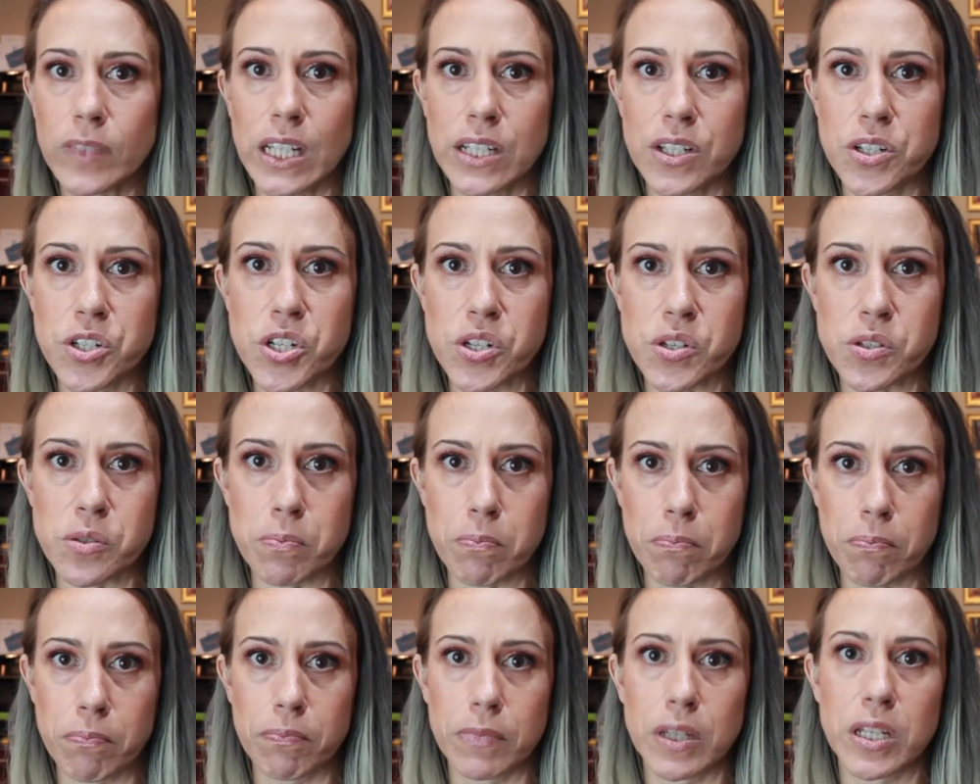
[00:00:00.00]
just,
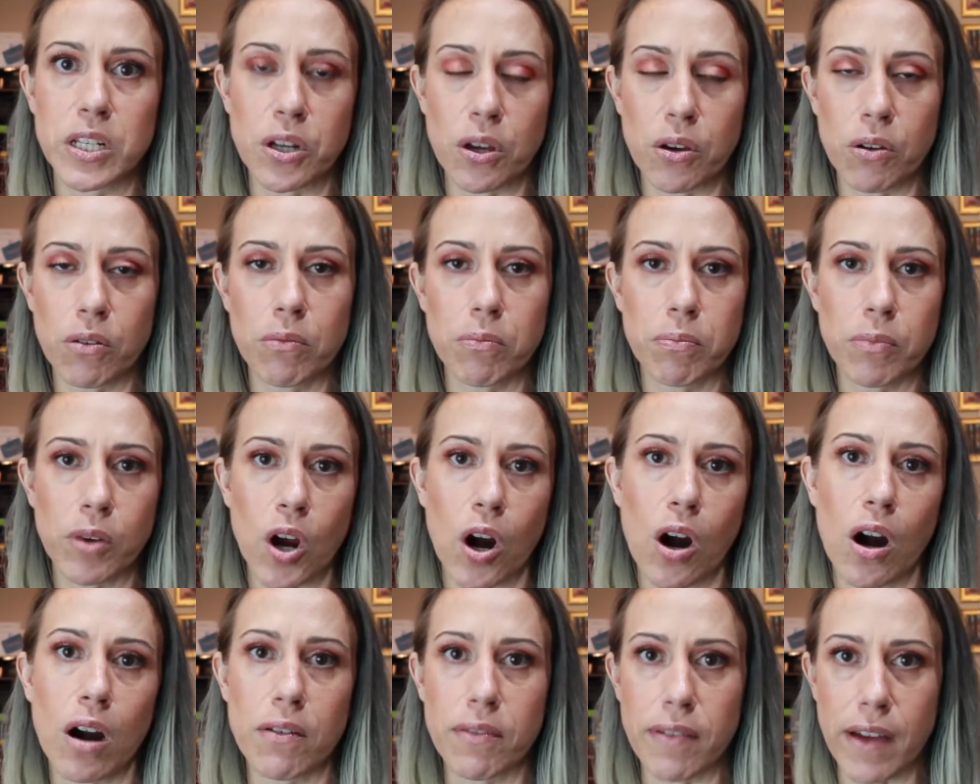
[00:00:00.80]
you know,
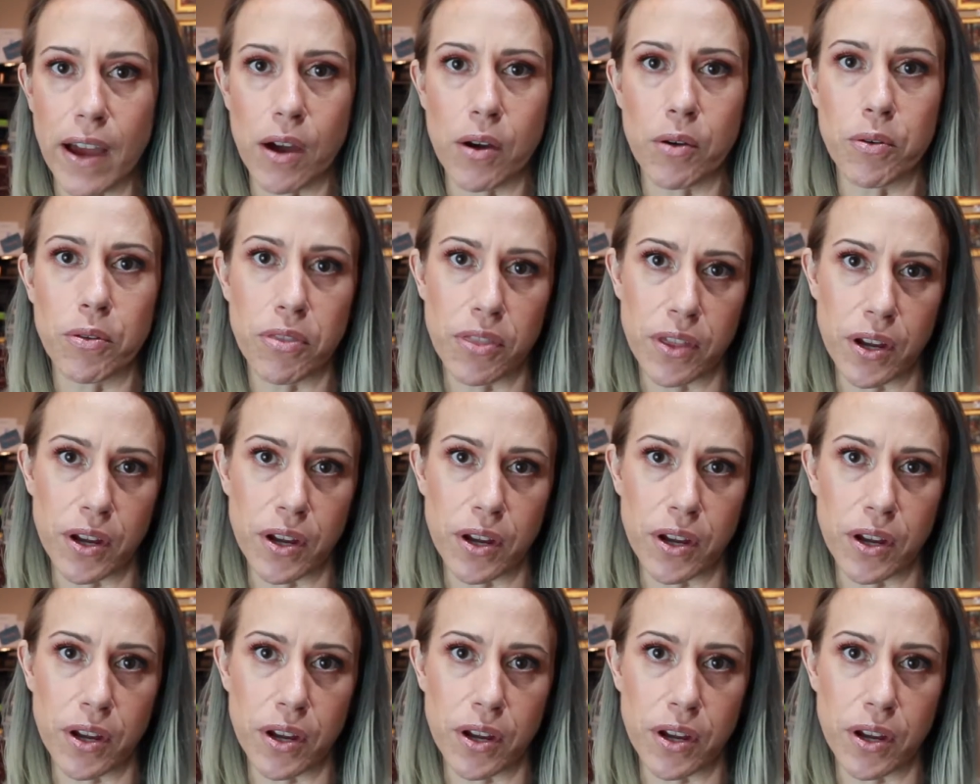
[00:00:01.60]
carve out